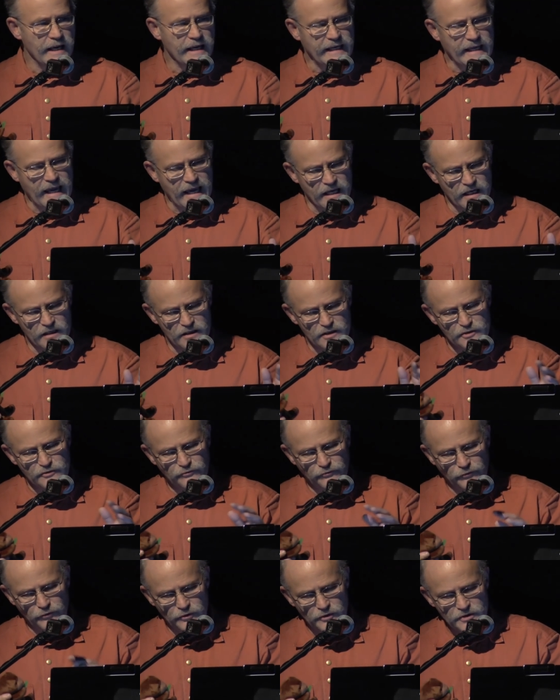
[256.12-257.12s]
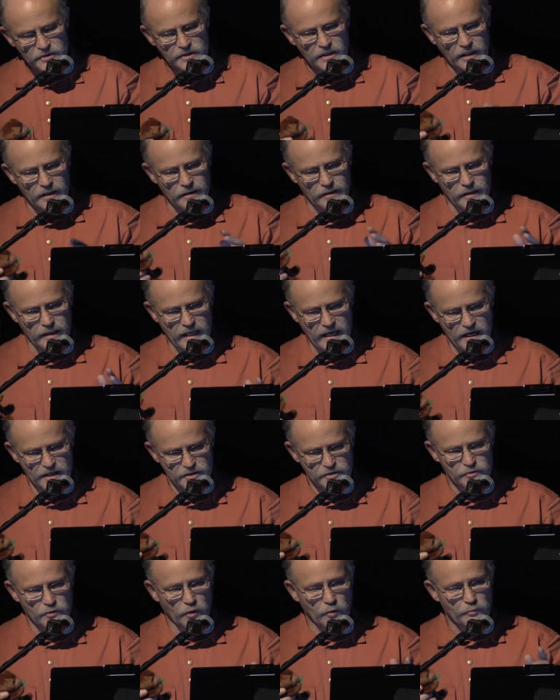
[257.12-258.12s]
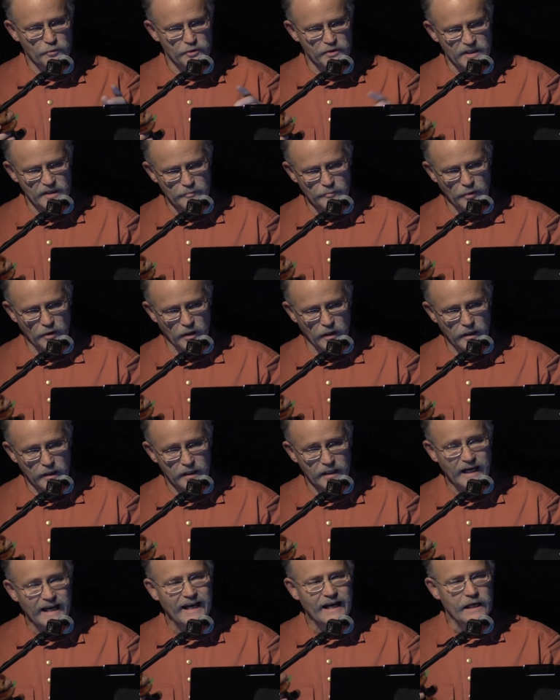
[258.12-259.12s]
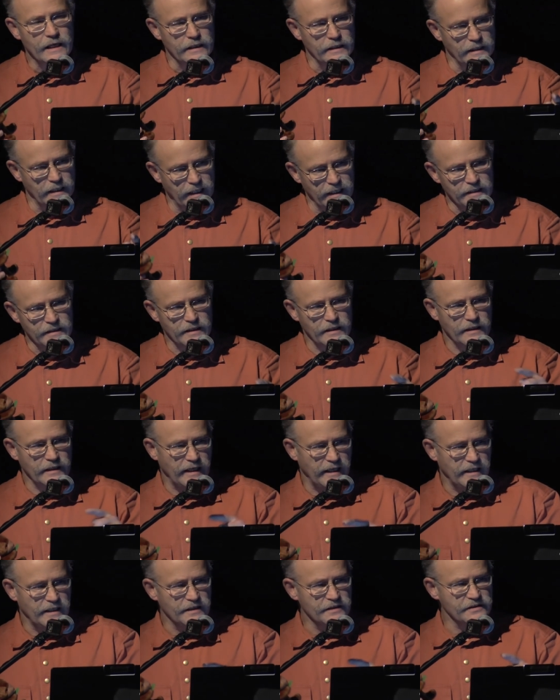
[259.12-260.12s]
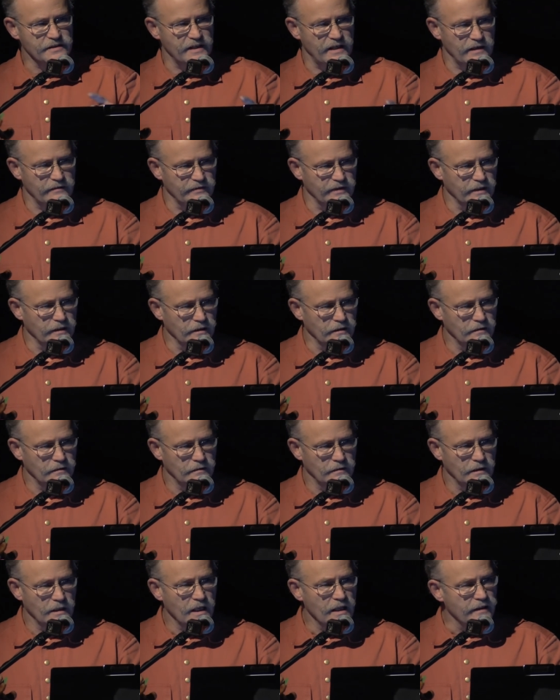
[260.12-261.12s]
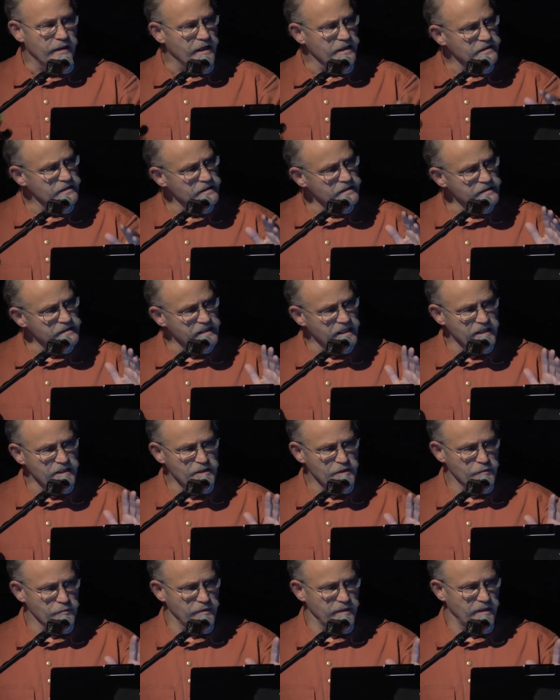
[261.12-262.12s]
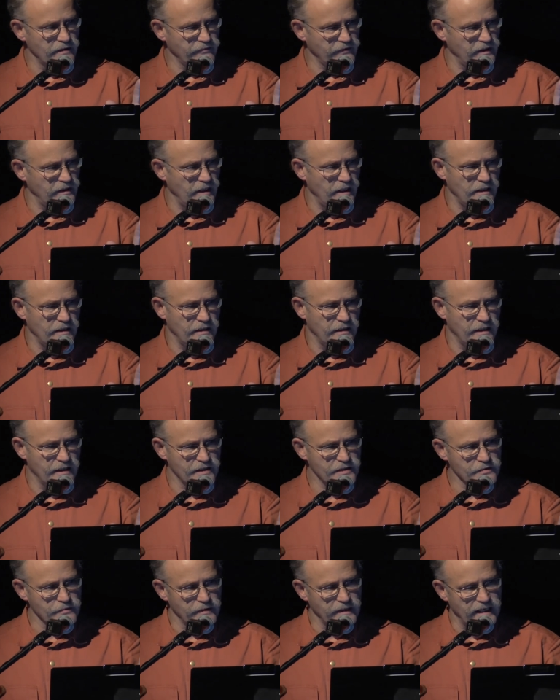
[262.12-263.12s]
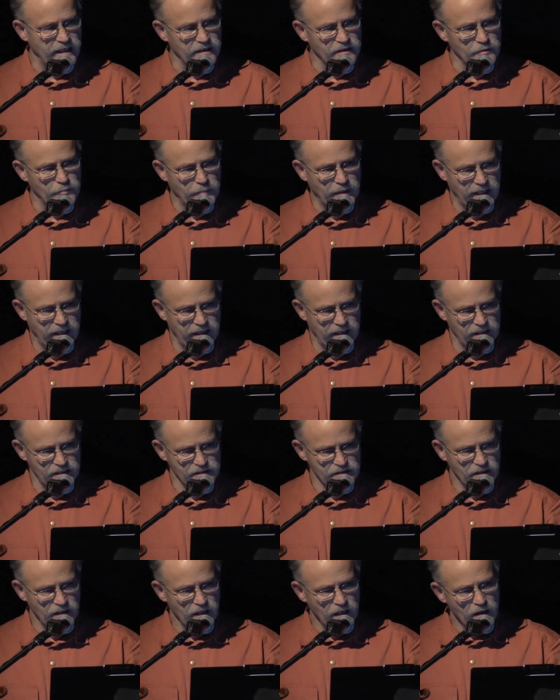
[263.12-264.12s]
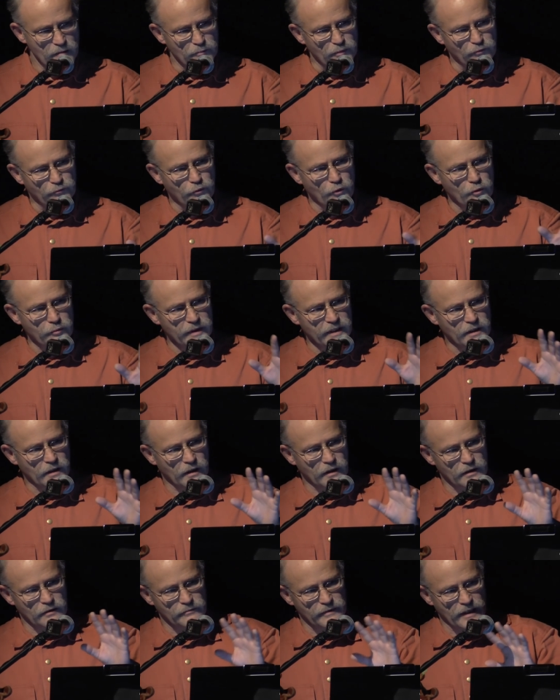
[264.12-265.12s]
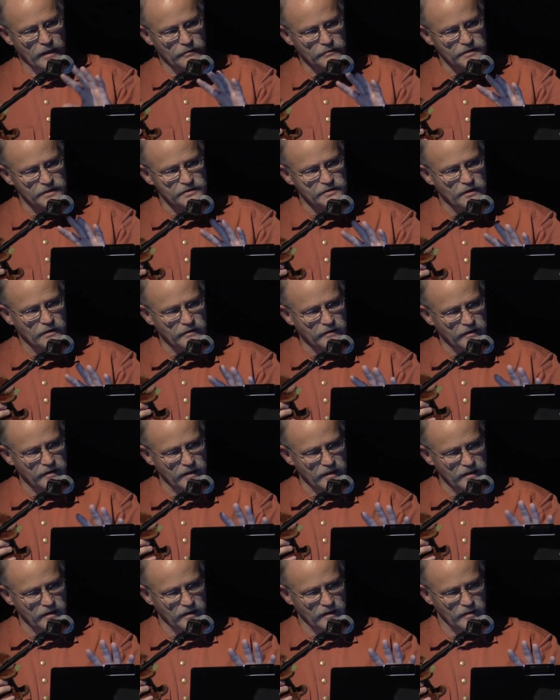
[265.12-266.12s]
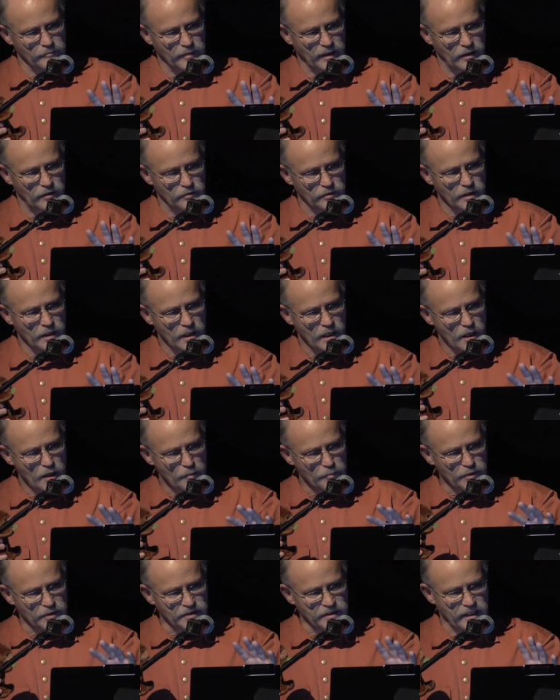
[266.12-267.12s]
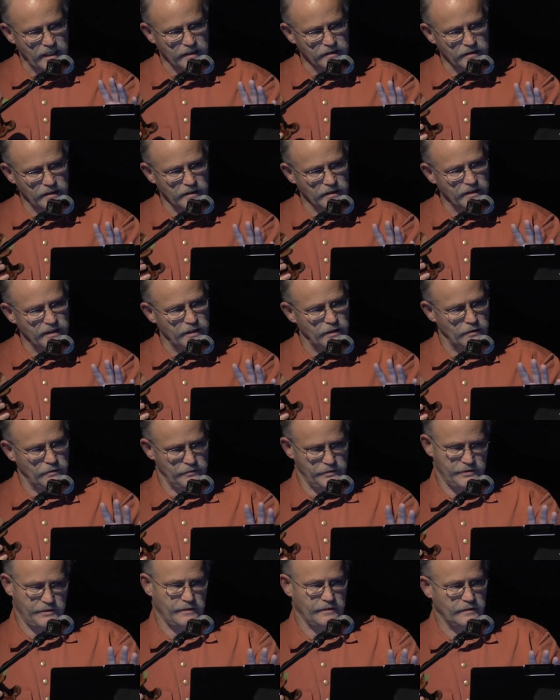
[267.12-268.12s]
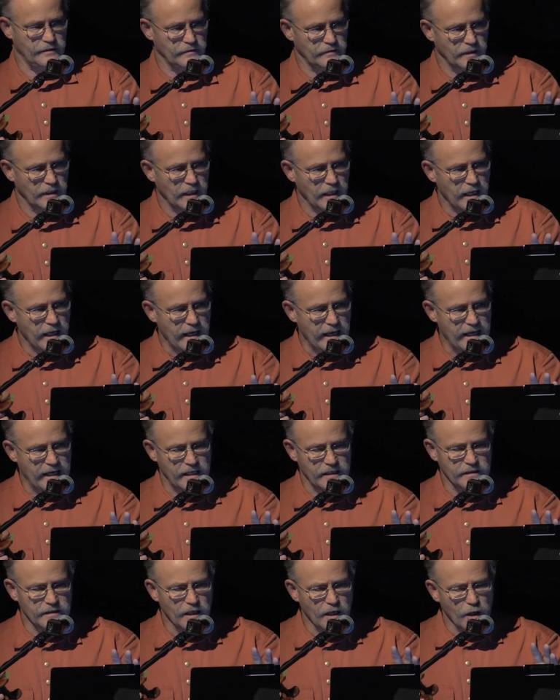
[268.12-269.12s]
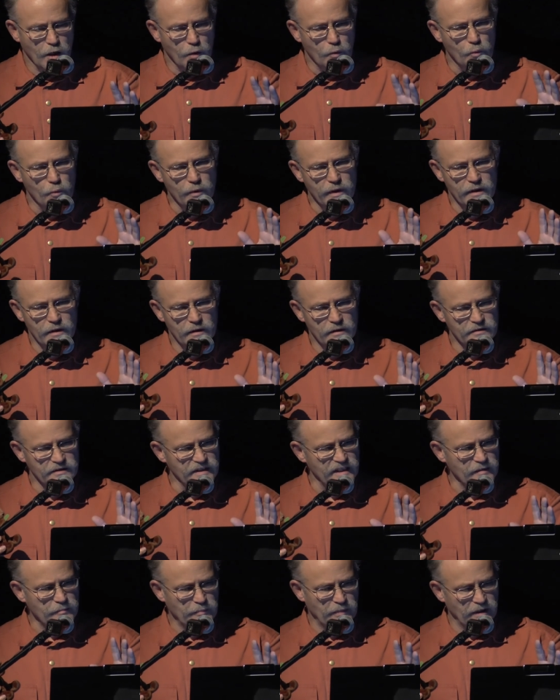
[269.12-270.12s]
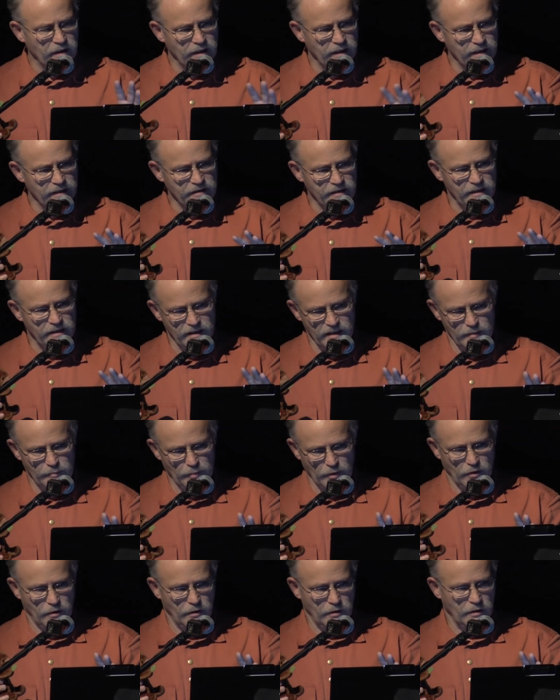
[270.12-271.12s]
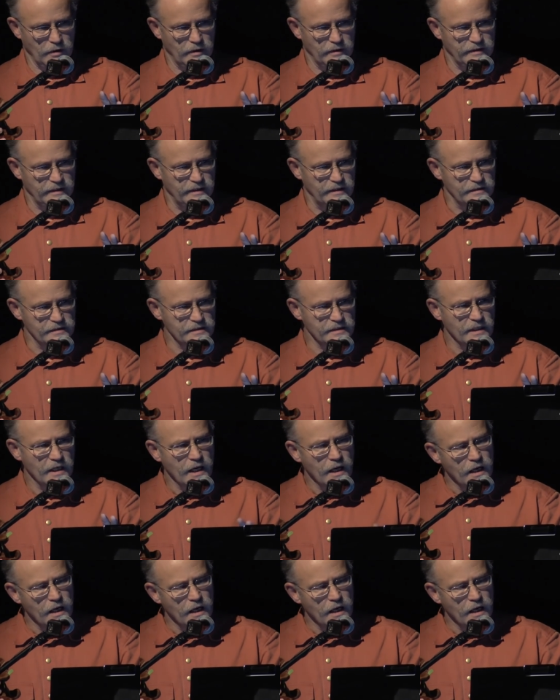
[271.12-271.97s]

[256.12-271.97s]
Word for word: Canada's first national marine park, 1987. That's a century of Canadian history had to pass before we got around to start thinking about protecting the ocean. And we are deep behind the eight ball on this.